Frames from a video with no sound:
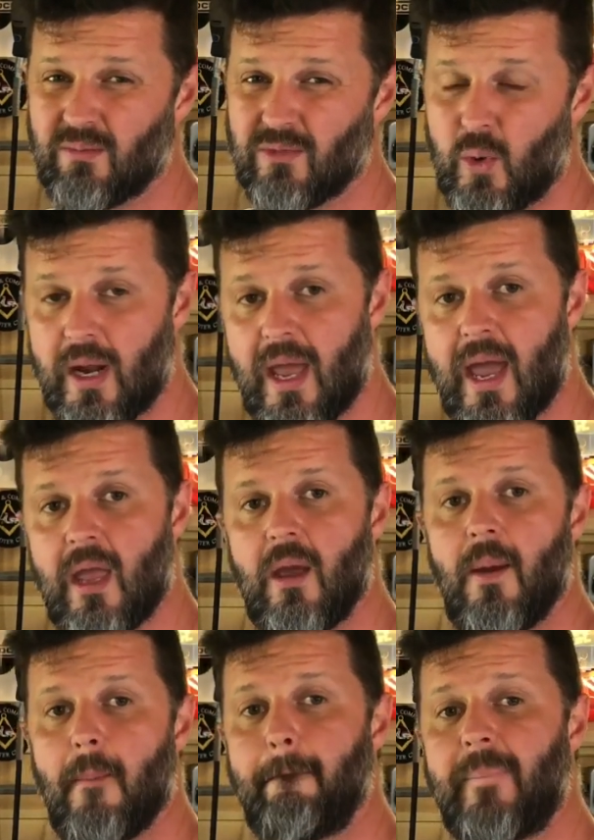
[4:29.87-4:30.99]
28
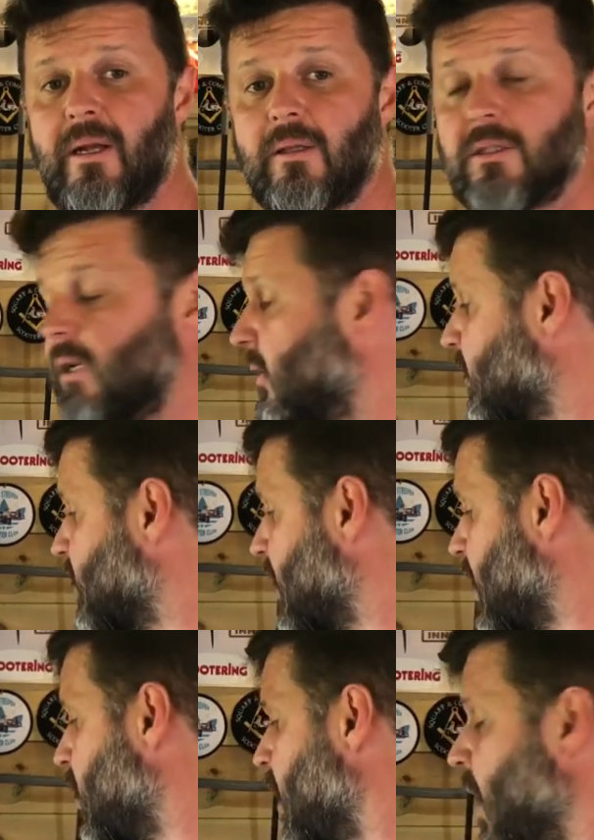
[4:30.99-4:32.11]
mil Dell'Orto